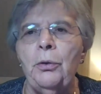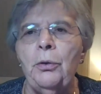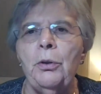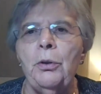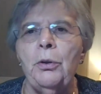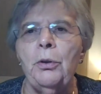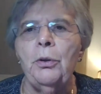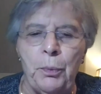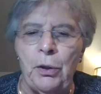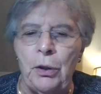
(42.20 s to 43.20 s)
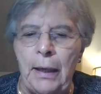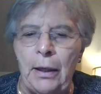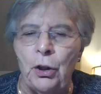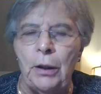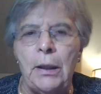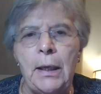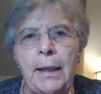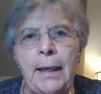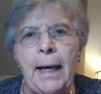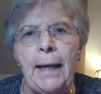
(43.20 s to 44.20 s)
enjoy tonight's
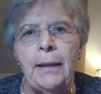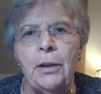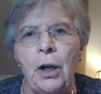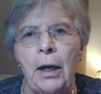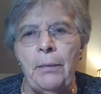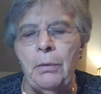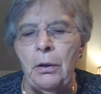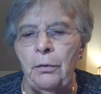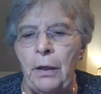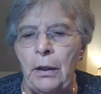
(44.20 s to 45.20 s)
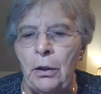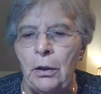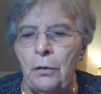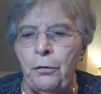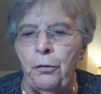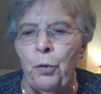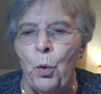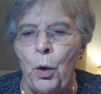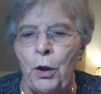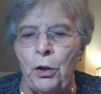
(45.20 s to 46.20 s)
presentation at a time convenient
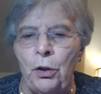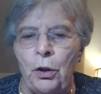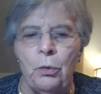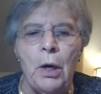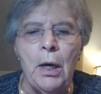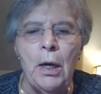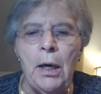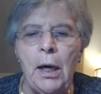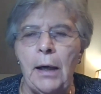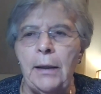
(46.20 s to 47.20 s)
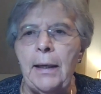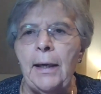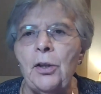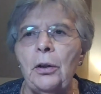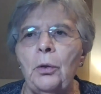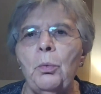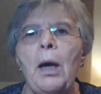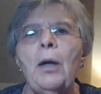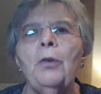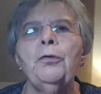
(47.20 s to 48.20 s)
for you. It takes a little
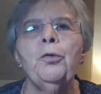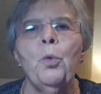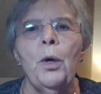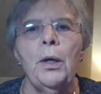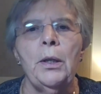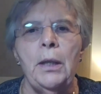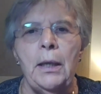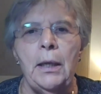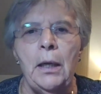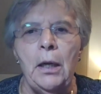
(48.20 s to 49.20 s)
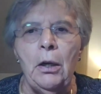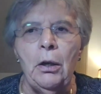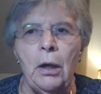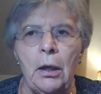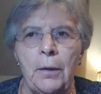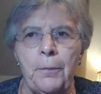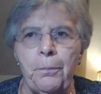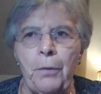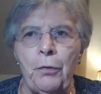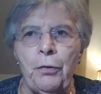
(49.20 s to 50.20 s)
while uh,
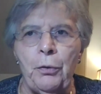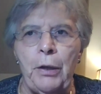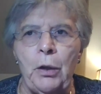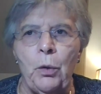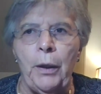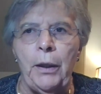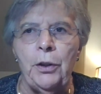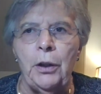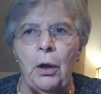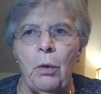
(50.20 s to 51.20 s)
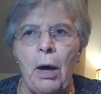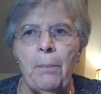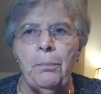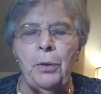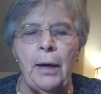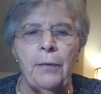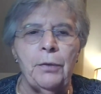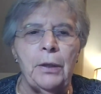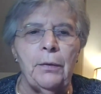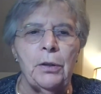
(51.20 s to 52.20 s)
for the recording to go up. You have to
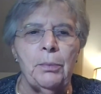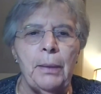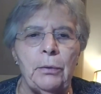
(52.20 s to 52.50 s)
give us about